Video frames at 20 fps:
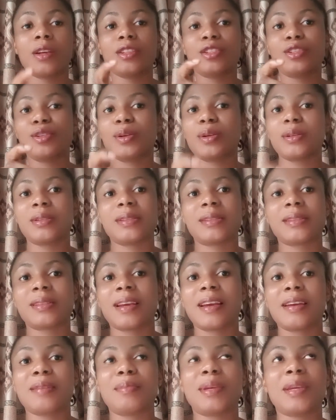Do you
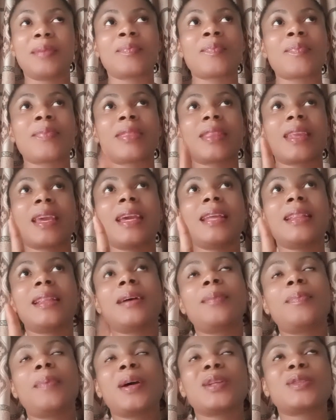understand me? In
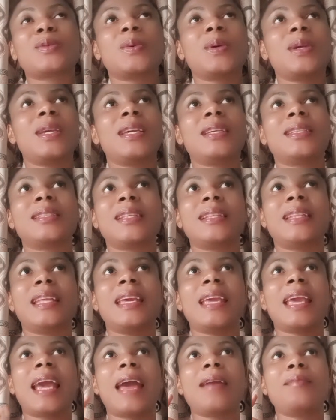that part 1 yesterday,